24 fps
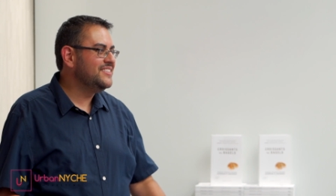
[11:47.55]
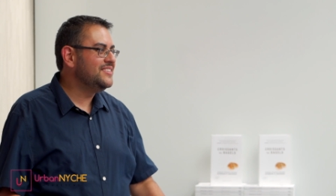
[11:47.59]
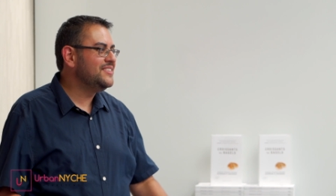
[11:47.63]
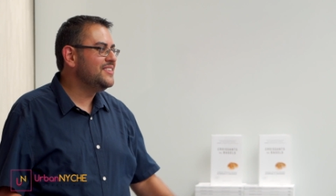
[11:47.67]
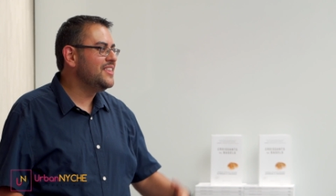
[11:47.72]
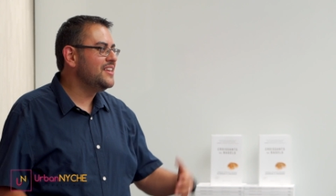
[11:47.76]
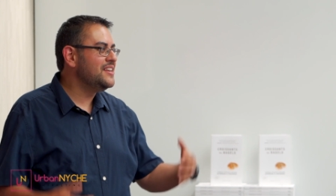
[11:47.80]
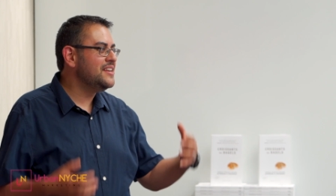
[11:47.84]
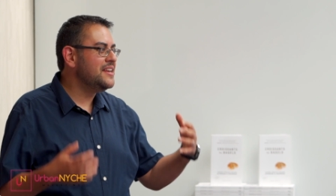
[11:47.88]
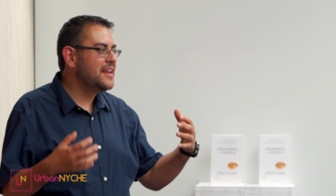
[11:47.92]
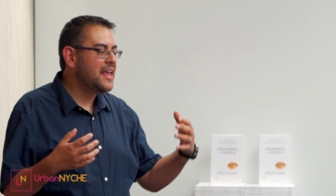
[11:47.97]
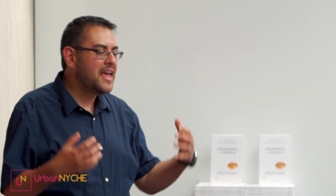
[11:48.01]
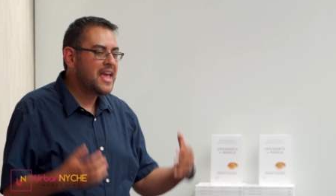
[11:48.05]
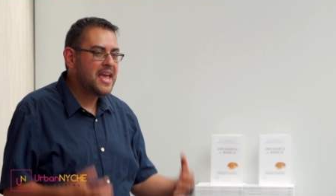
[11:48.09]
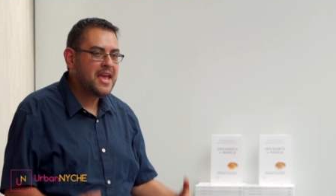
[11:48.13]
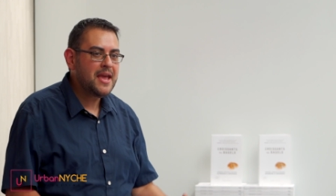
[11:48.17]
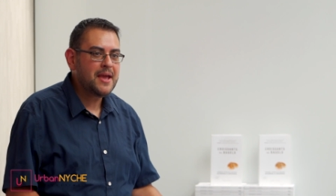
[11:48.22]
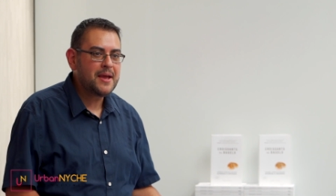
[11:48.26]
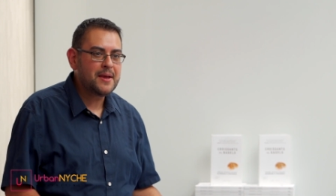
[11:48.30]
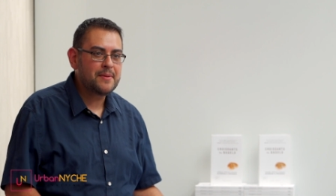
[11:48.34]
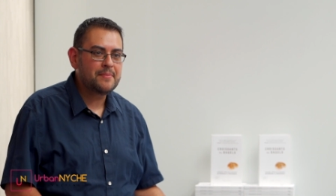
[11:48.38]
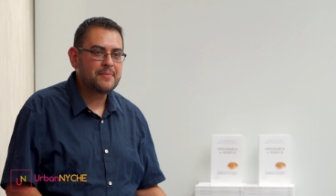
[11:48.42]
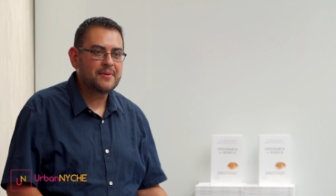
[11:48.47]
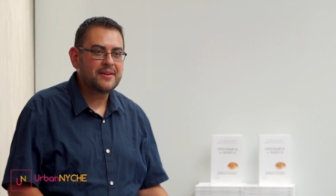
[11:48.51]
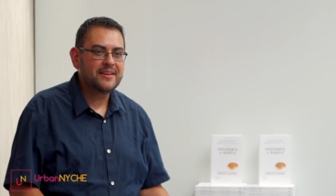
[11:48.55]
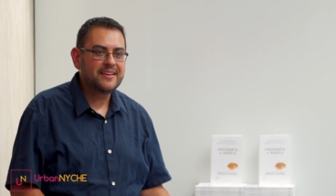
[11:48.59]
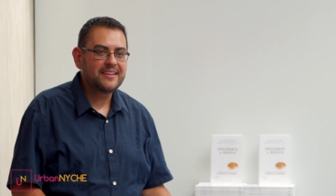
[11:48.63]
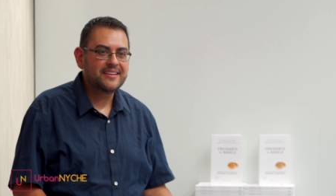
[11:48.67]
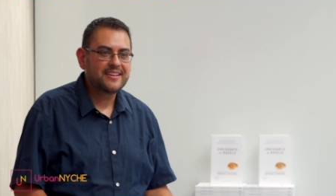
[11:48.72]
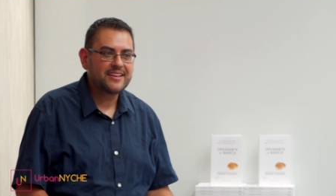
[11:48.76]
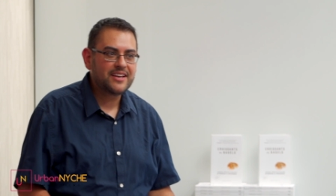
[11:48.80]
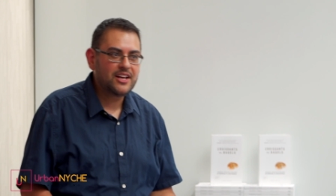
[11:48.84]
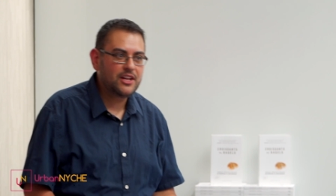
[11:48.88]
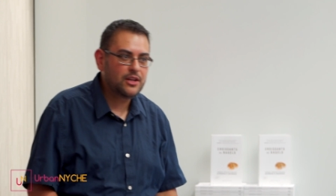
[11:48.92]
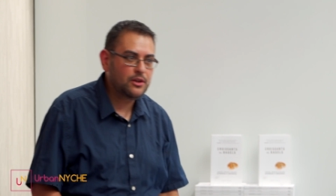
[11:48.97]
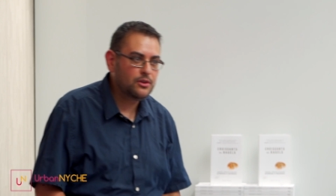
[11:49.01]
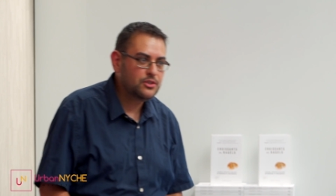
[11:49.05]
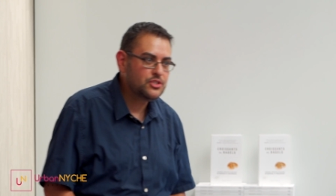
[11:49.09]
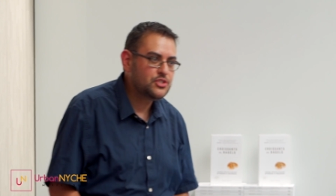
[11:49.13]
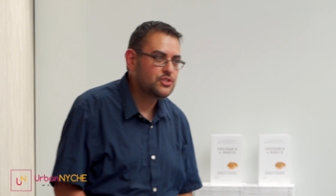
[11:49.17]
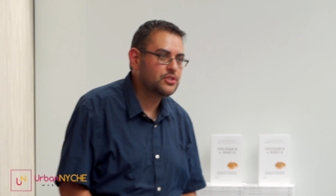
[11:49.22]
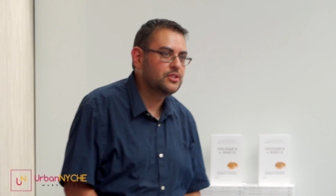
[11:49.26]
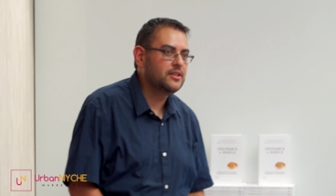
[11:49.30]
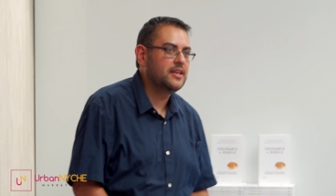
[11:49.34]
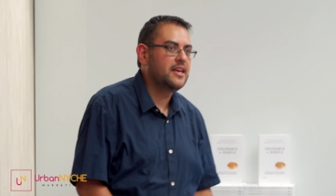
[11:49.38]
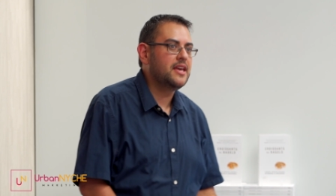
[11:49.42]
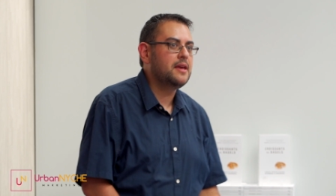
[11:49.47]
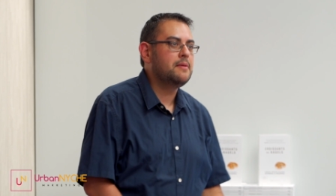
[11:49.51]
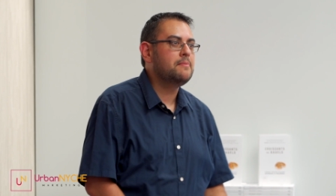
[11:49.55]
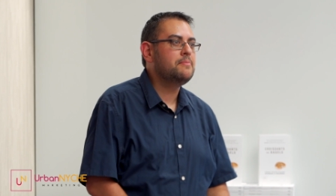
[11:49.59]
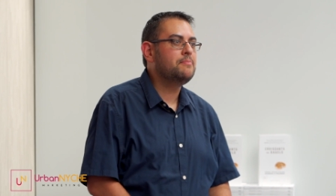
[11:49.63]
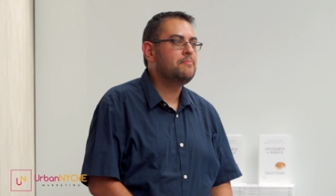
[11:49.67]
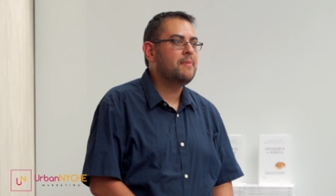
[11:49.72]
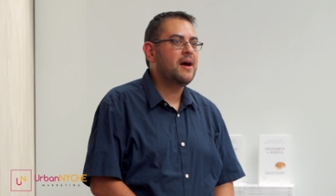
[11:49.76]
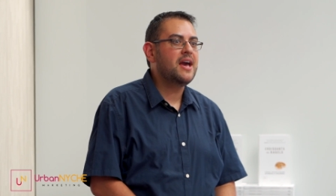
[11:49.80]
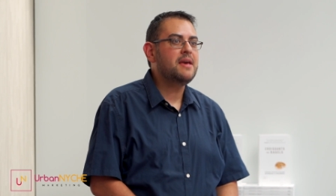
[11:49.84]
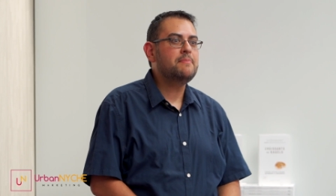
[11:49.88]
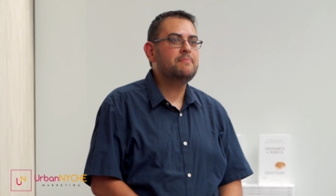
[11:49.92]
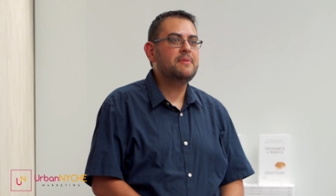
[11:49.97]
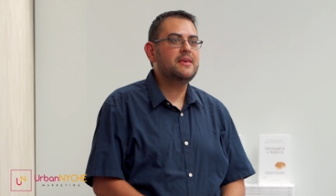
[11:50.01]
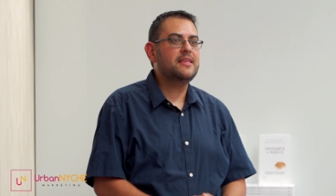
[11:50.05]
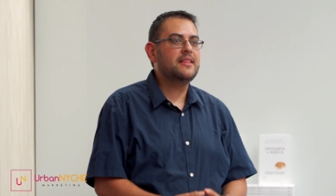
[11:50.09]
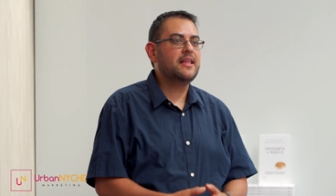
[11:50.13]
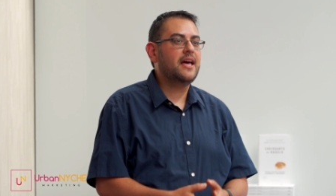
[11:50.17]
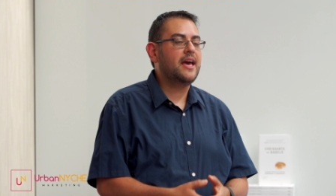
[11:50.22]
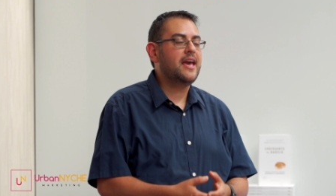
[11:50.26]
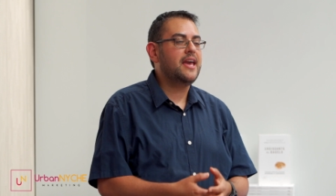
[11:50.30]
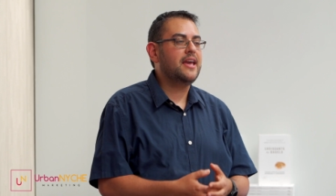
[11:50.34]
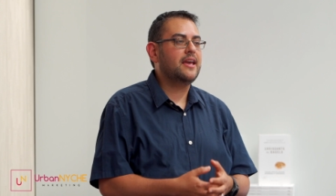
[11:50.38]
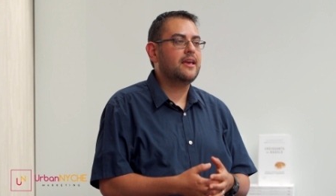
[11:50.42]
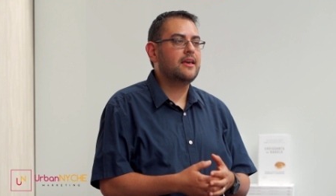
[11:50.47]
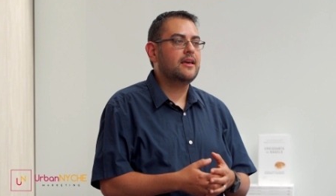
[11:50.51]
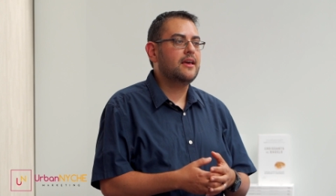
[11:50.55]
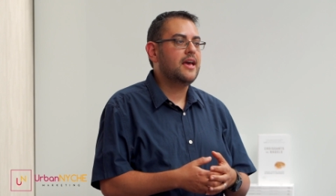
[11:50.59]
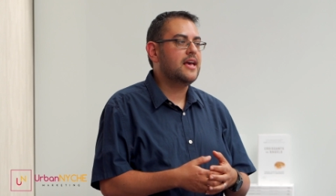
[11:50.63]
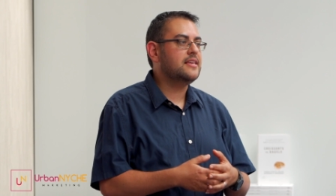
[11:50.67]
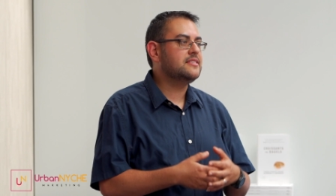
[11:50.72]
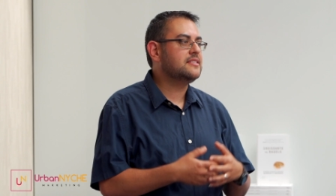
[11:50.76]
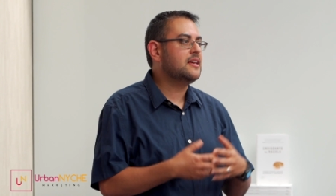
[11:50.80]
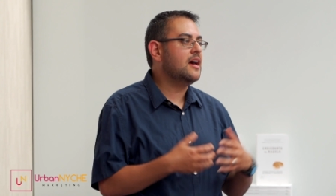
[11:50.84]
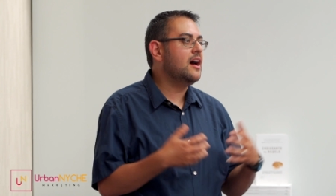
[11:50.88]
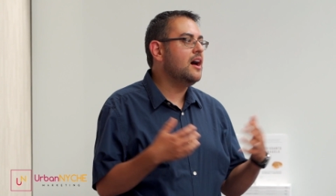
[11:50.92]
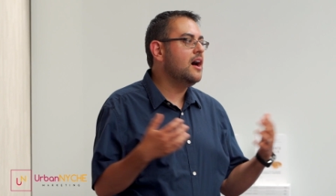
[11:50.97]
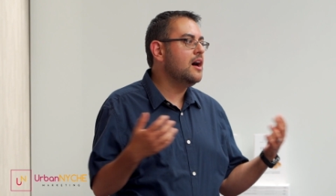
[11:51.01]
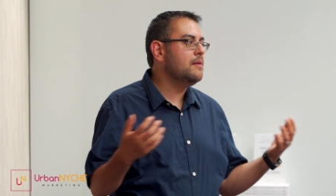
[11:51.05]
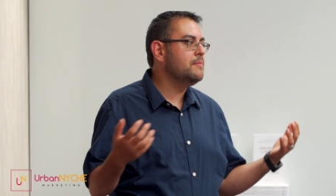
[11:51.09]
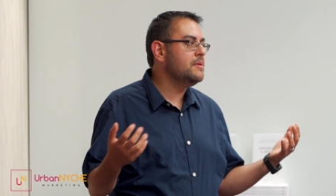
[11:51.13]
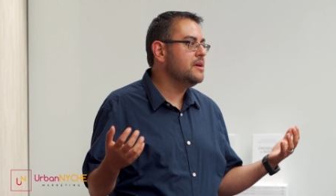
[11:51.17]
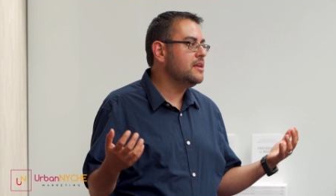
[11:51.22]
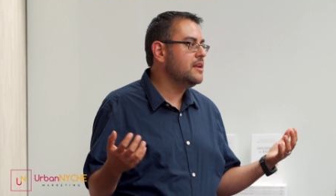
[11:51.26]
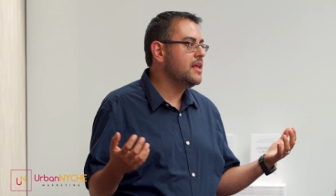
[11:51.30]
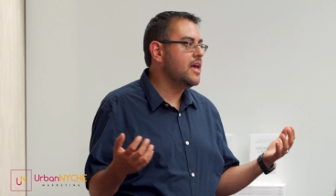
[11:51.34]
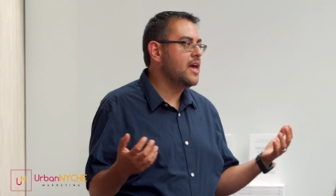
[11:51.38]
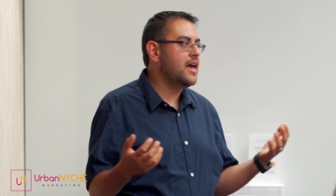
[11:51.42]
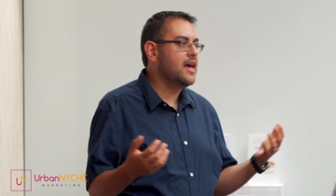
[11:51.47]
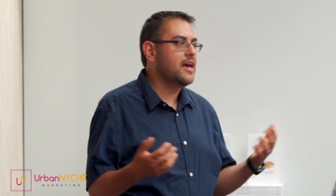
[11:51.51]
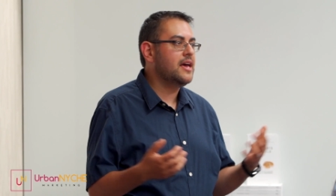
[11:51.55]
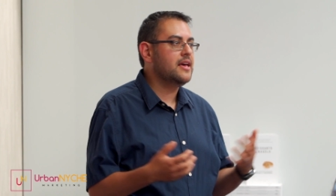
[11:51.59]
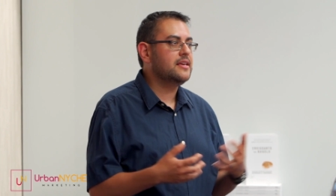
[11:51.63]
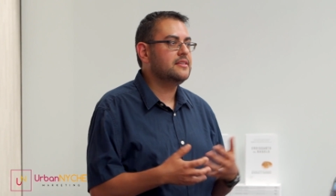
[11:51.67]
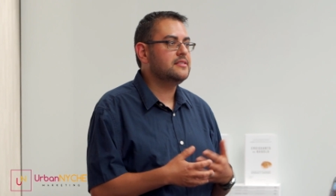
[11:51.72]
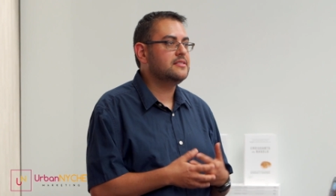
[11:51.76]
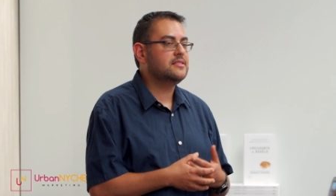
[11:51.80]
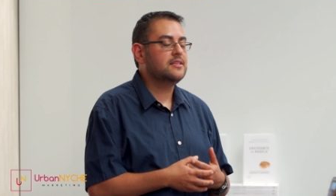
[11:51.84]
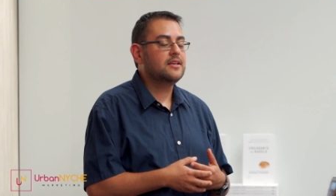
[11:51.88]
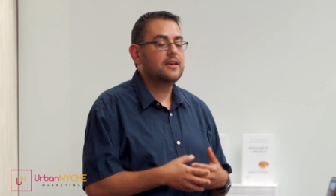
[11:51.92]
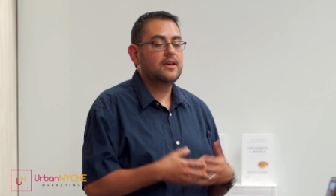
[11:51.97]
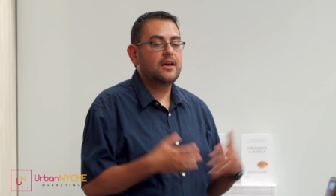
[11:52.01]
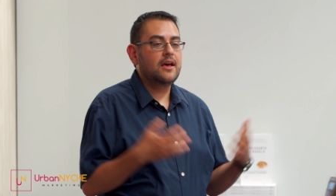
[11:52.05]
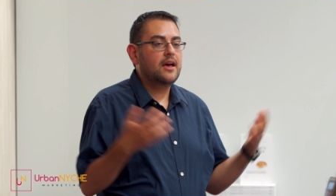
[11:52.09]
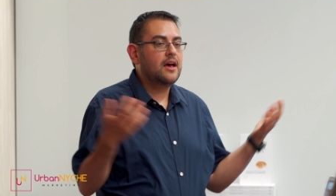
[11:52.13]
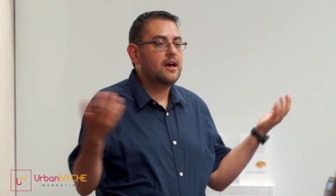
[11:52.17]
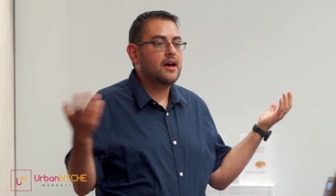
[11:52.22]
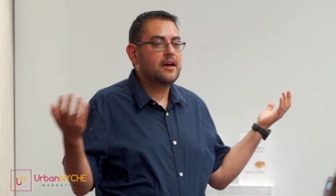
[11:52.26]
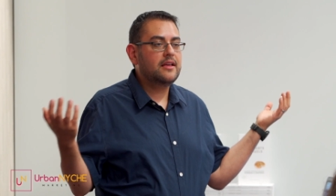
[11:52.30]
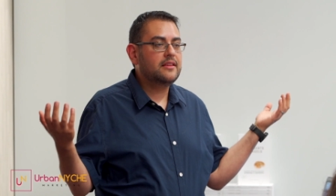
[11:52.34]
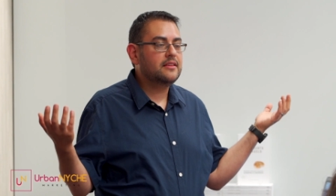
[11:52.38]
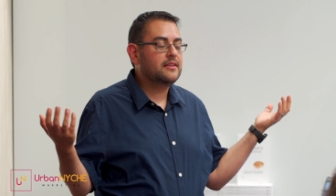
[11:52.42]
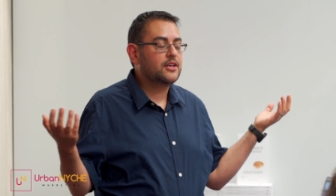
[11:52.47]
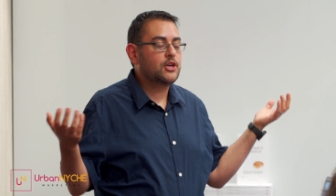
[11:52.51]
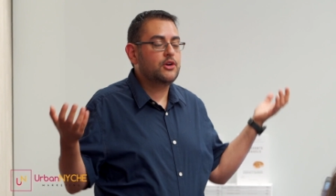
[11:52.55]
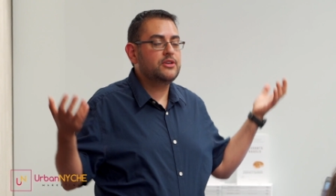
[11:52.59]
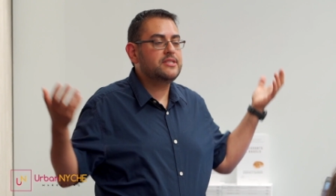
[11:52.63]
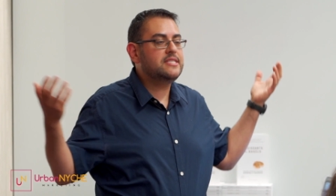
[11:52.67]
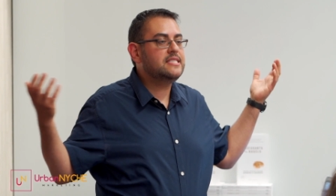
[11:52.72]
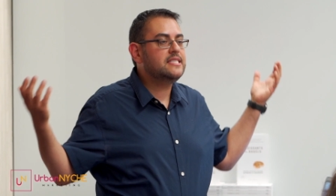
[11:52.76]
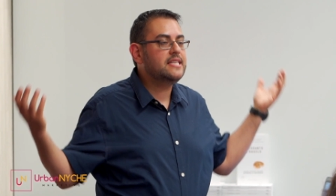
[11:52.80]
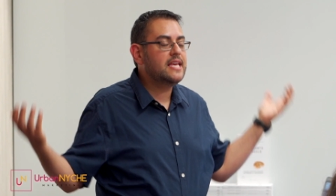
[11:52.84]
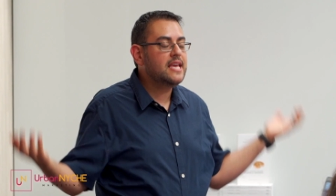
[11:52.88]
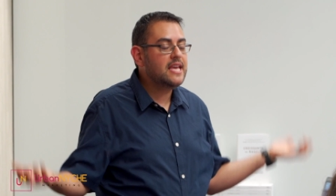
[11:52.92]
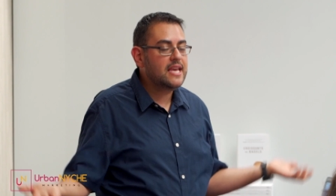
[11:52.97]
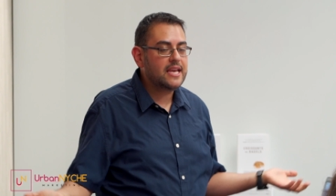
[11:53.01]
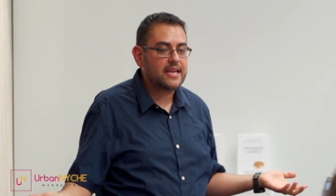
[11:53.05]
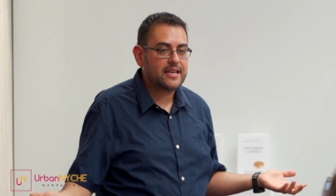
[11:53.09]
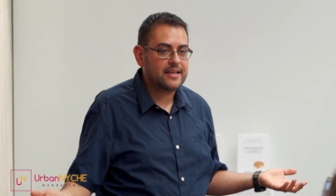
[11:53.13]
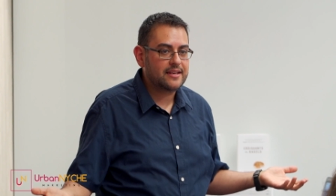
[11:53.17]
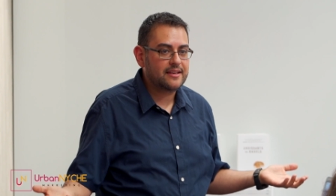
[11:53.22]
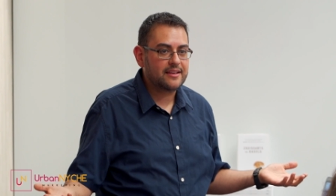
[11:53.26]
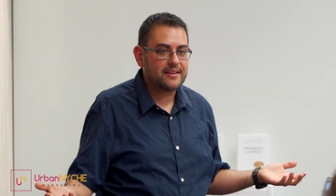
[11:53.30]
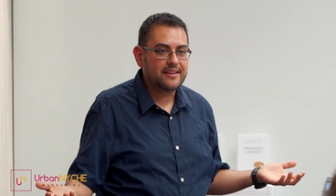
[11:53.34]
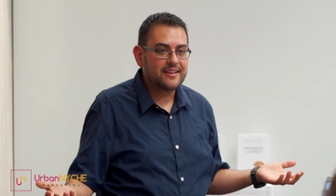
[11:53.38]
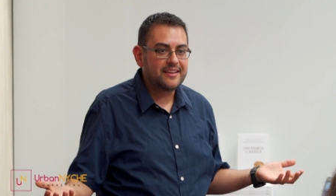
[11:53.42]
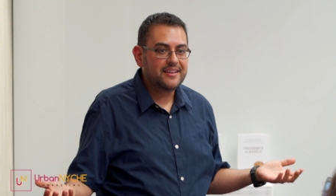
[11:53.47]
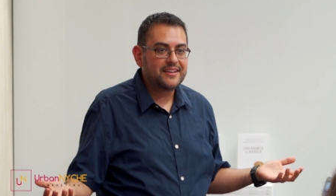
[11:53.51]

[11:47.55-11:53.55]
The name culturally might be like as common as Christine,